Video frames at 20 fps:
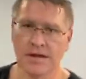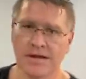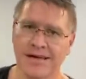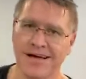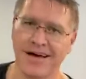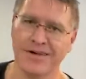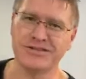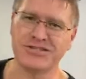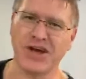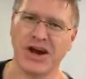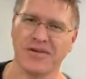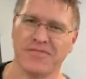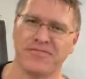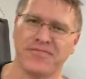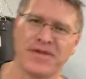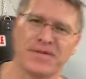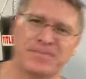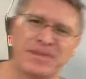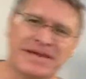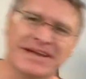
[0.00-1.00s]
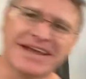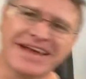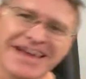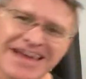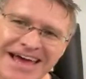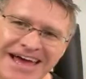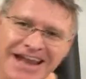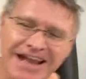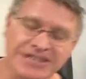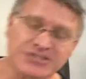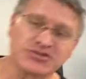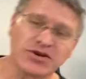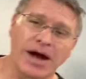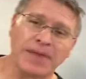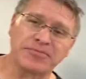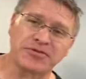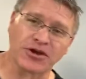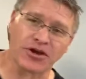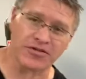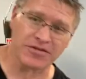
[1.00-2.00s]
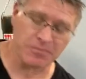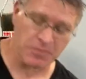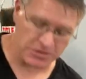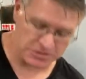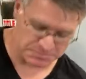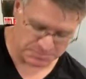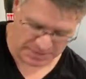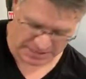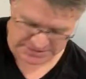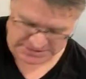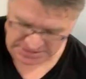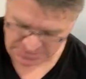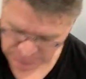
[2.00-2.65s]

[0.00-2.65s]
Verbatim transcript: I tried to flip it, and I dropped it on the most basic